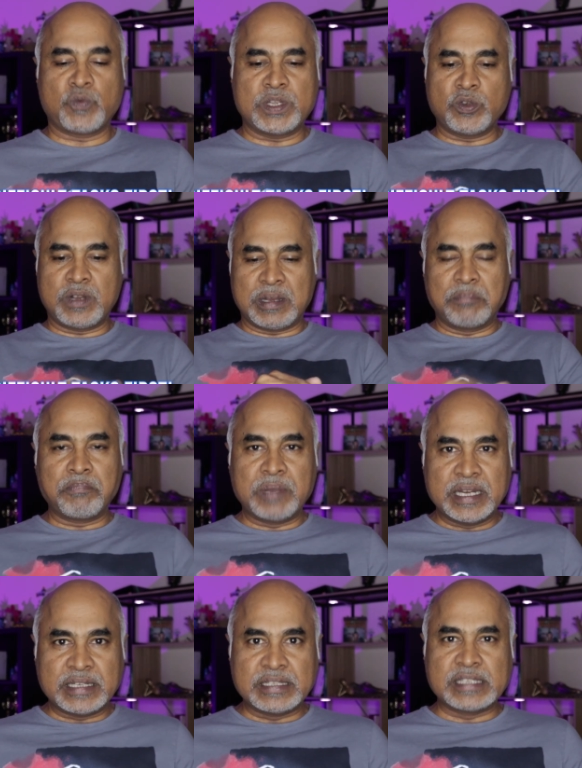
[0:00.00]
once you
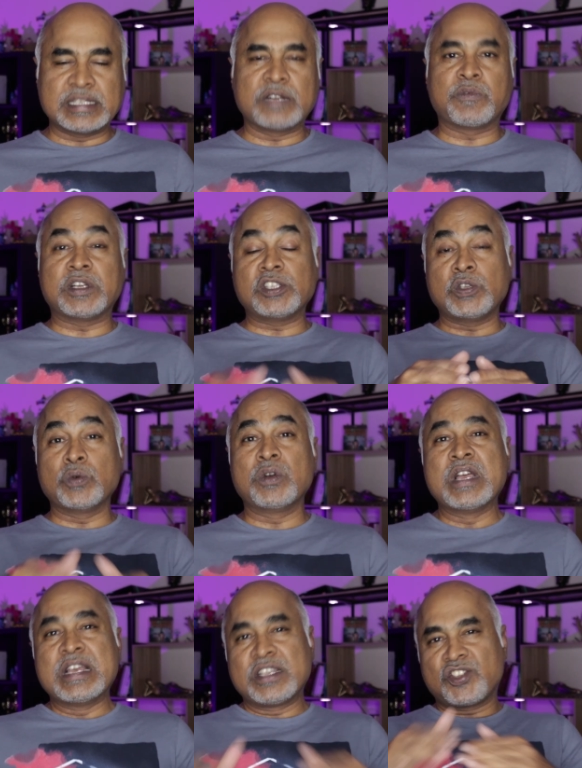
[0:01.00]
complete this and once you
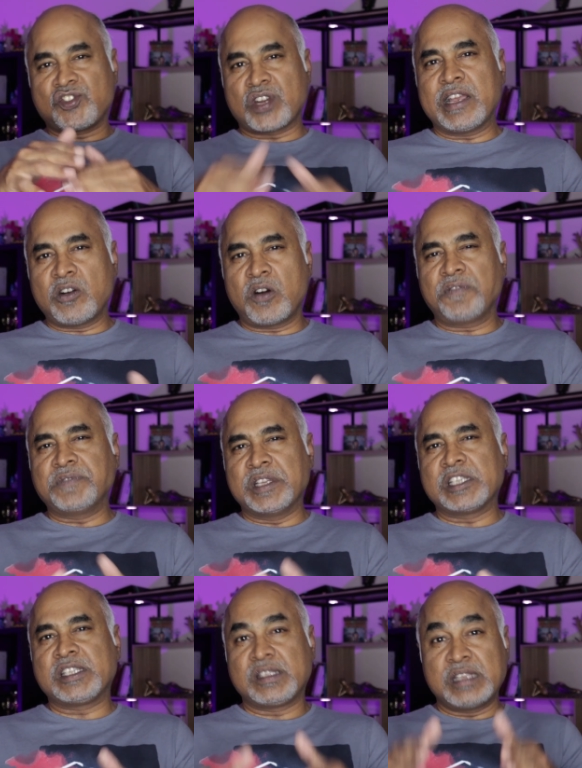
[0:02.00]
strike off
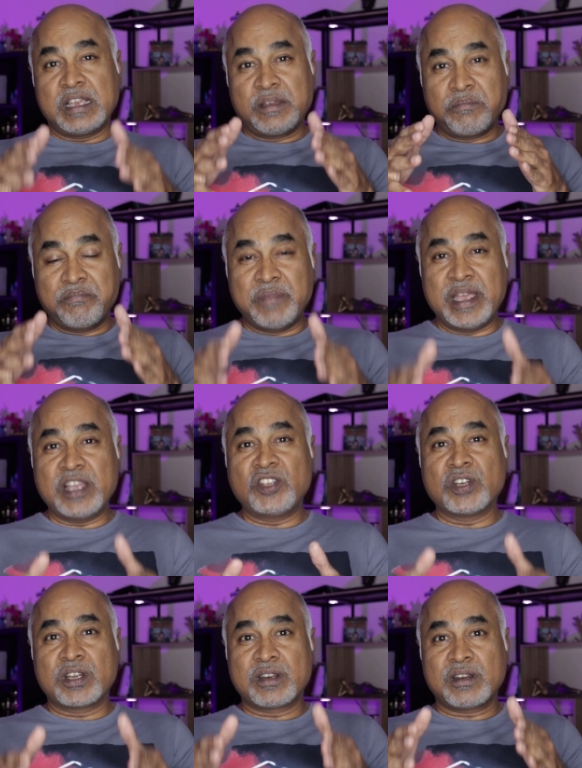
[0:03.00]
this
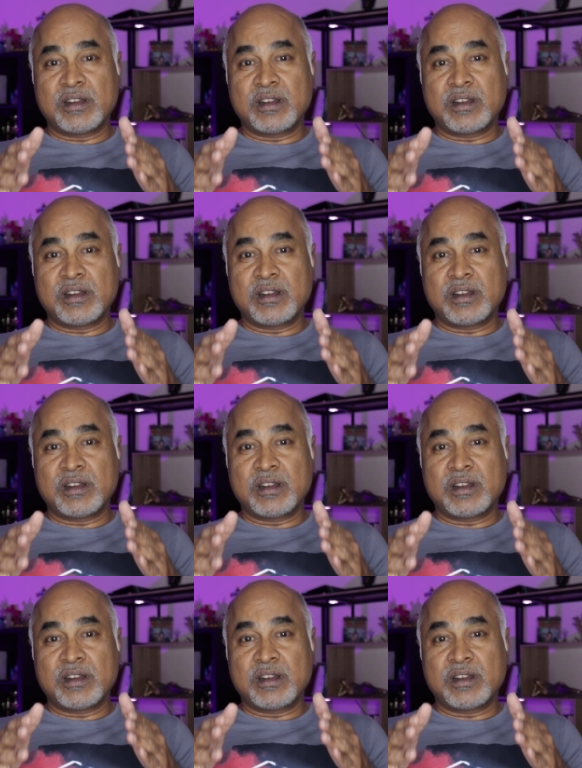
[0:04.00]
major